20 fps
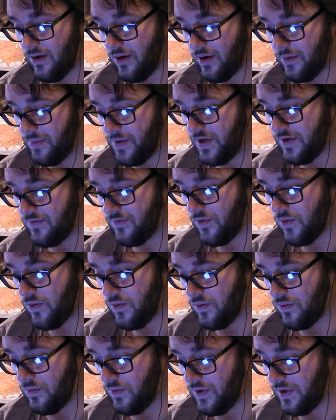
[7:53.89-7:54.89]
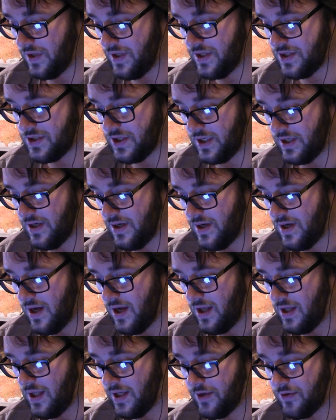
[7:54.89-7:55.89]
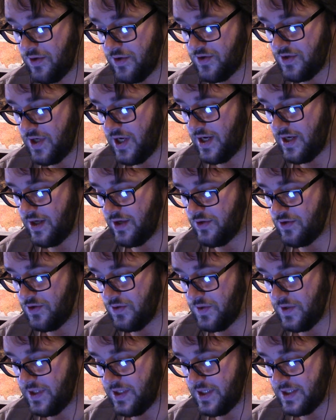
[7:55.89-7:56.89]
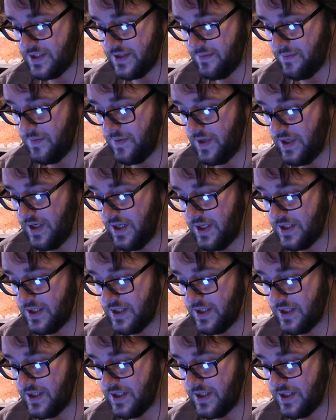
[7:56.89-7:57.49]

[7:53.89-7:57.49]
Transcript: on a peaceful religion like Christianity and Judaism.